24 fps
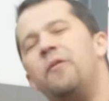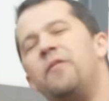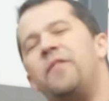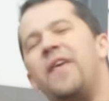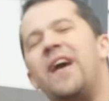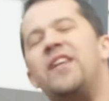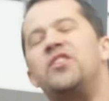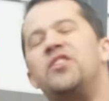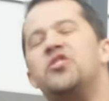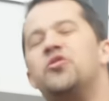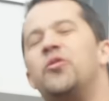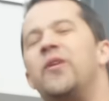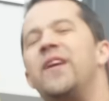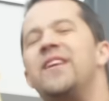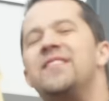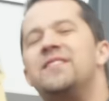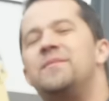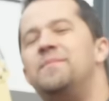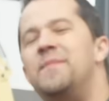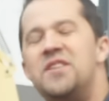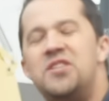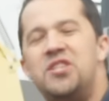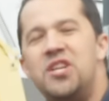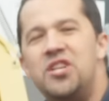With that
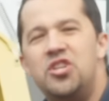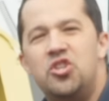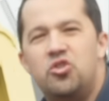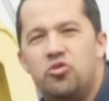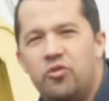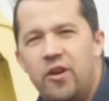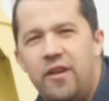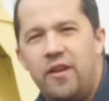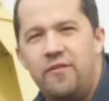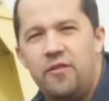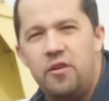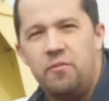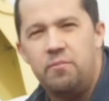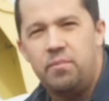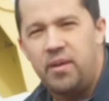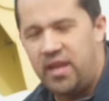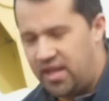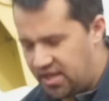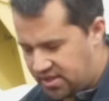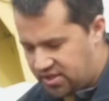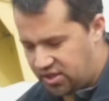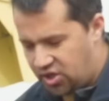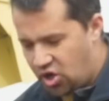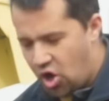transmission-driven
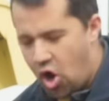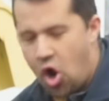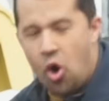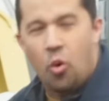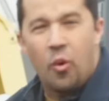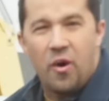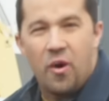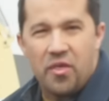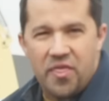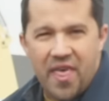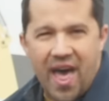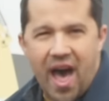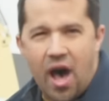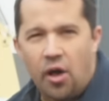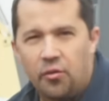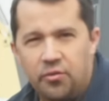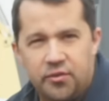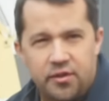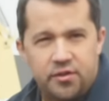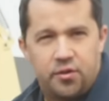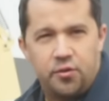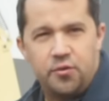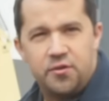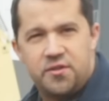P T O without
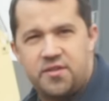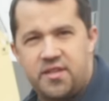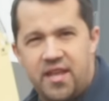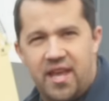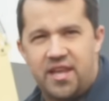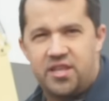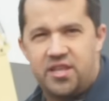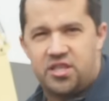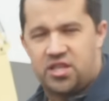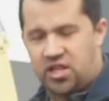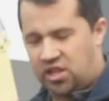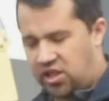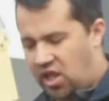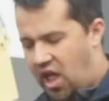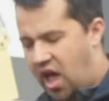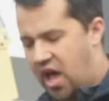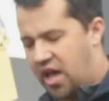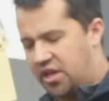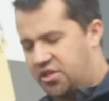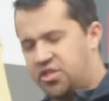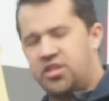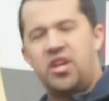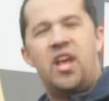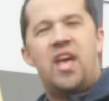the two-stage
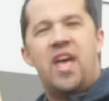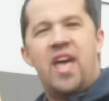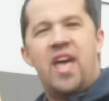clutch,